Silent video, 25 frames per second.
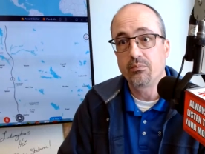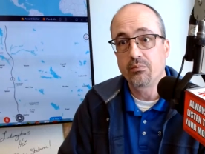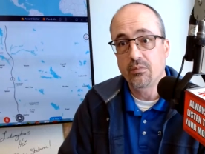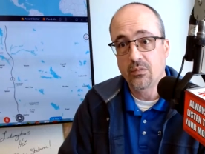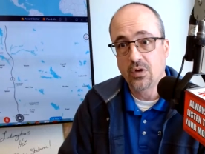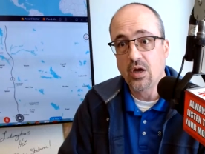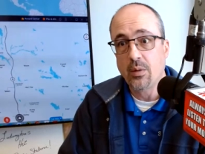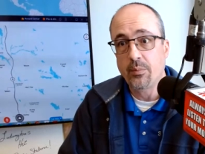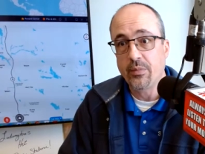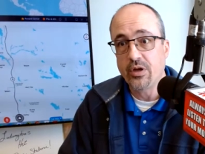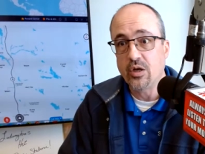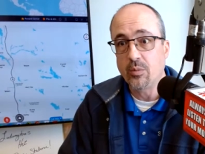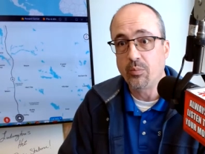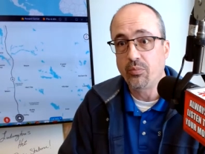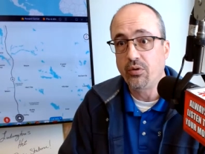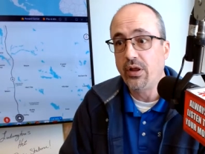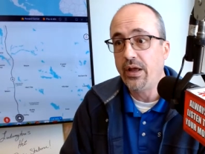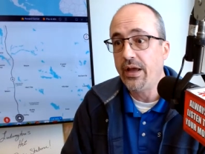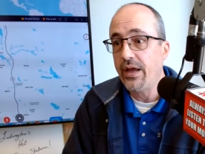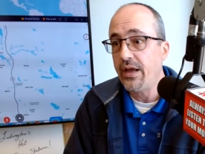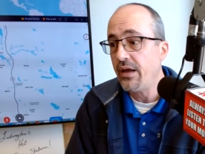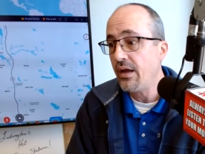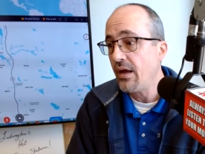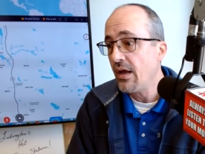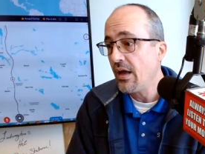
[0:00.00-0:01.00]
come into
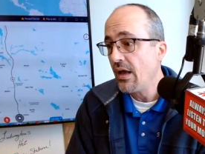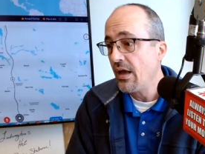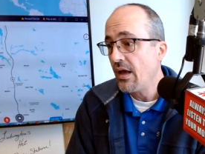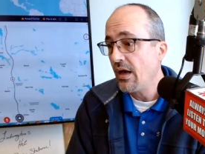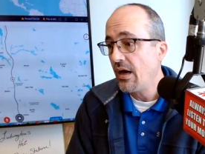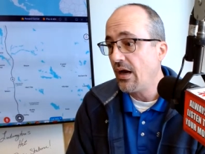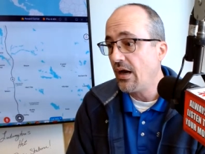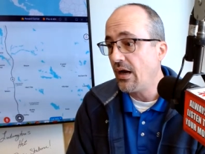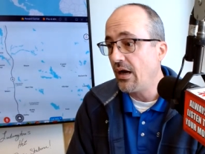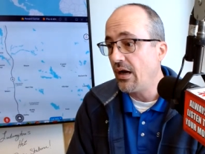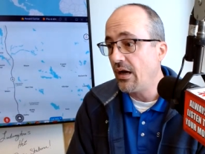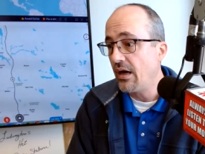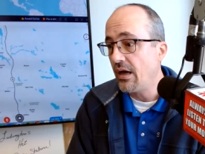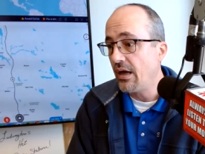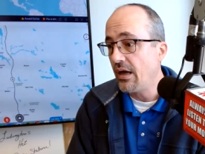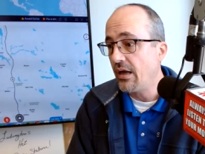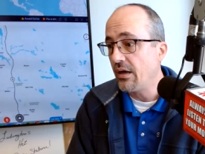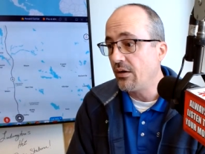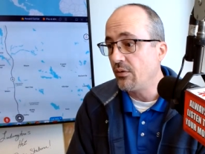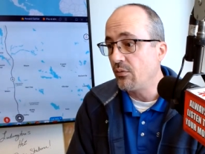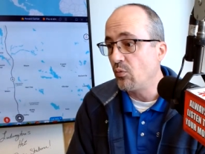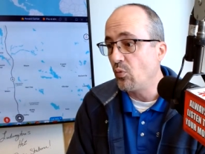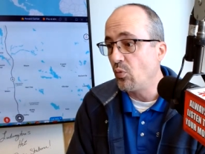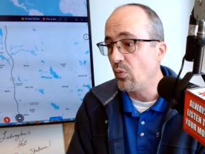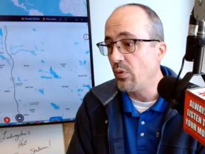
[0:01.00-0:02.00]
play,
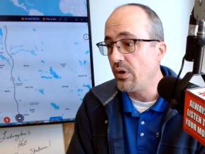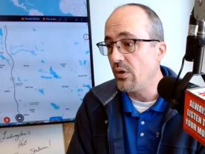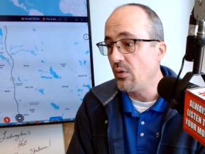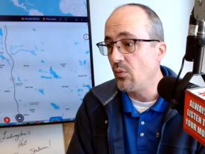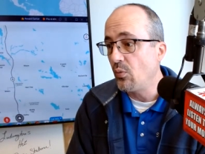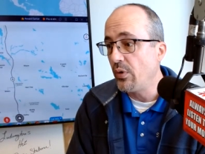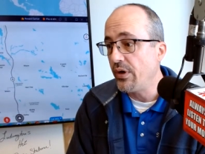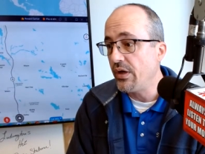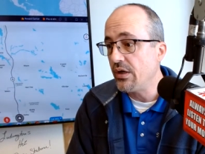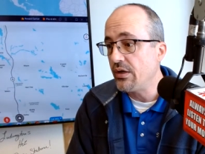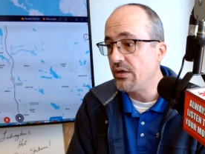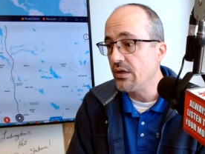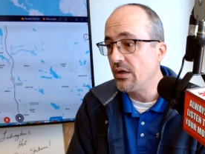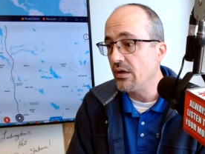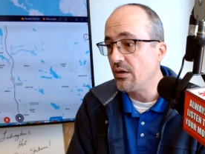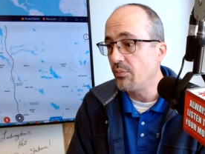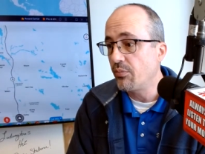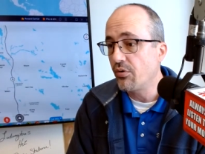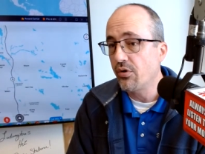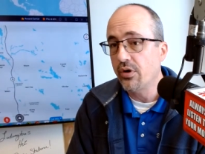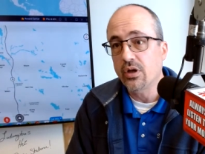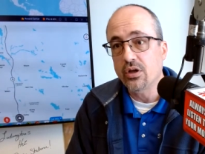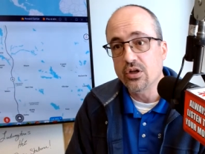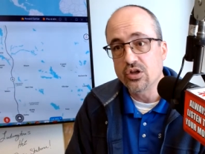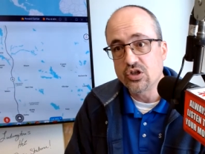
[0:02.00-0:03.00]
and we did a
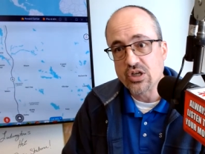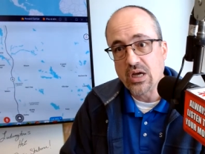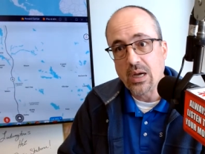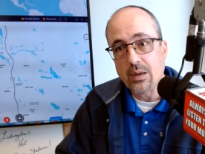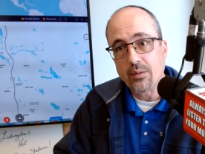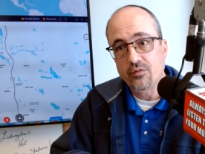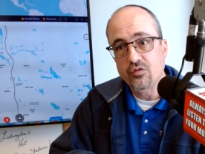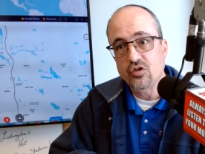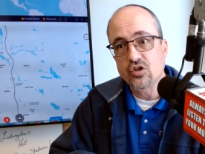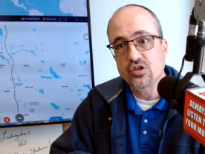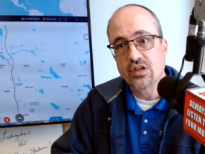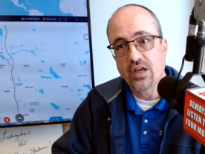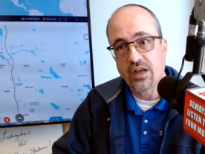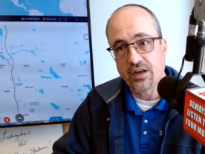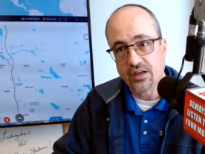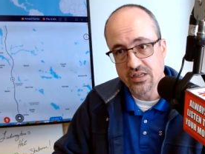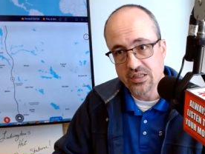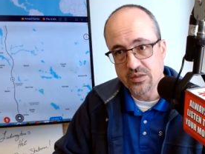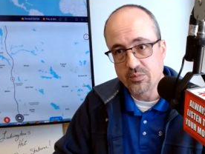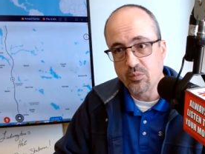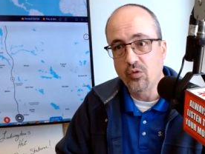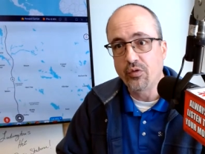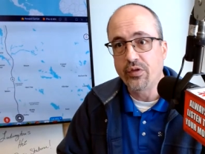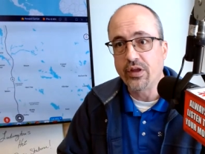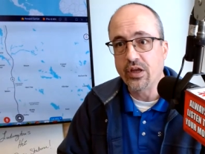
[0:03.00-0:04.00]
pretty good job of just kind of
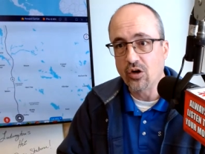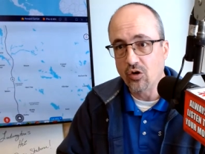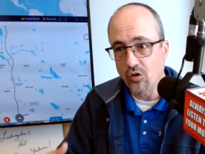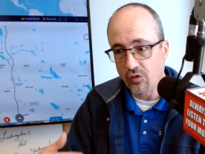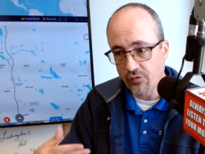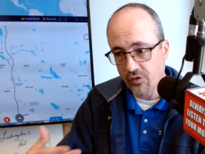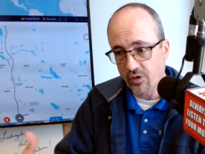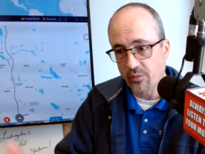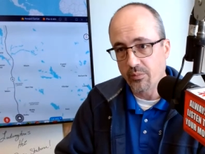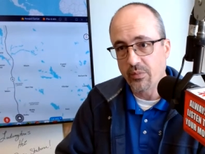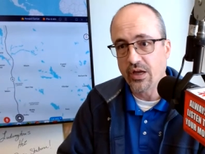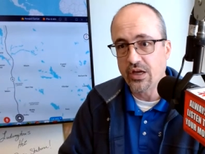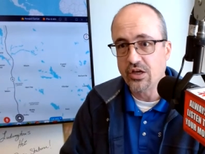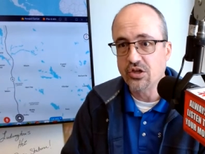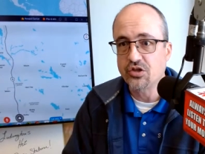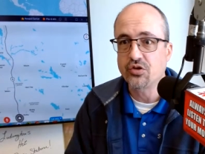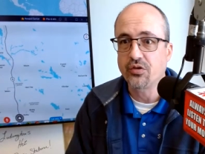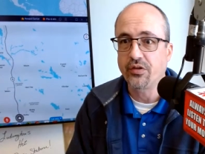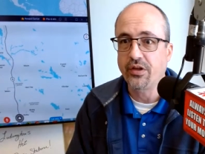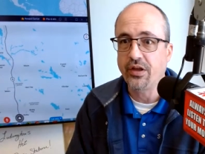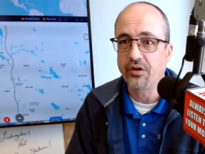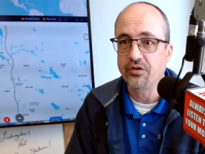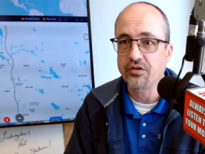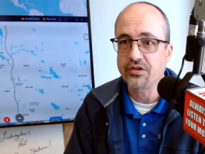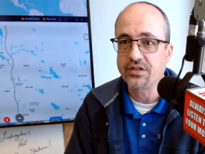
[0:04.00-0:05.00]
smoothing it over and making
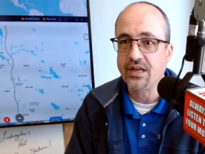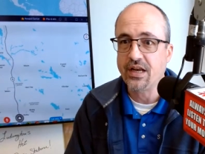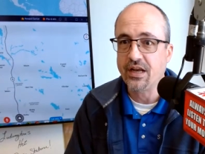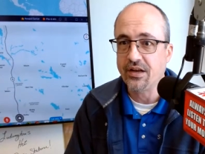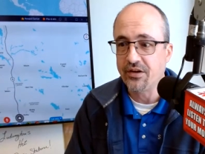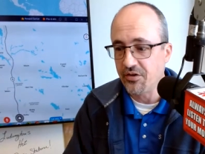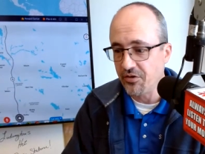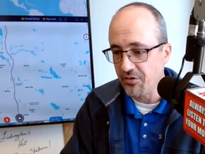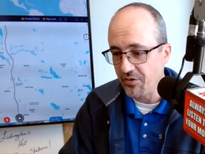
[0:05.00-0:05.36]
sure they understand.